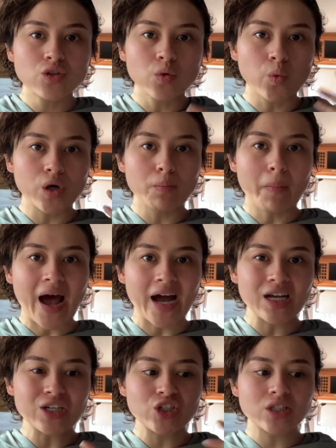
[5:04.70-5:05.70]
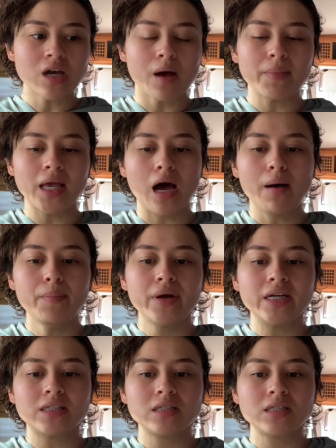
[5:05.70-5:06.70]
The word baggage is coming up, but
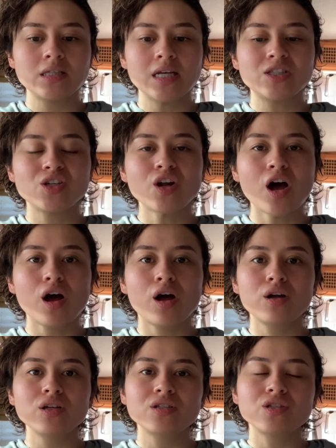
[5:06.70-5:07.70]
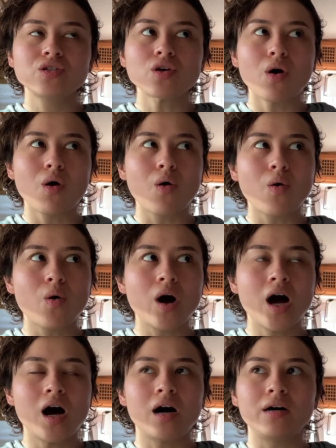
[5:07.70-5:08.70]
it's not
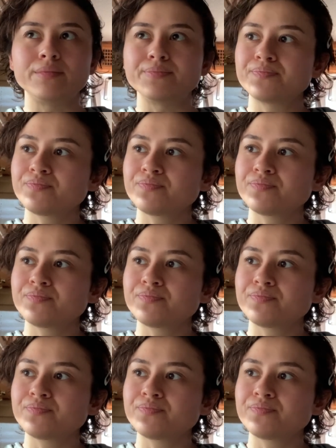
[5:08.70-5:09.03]
so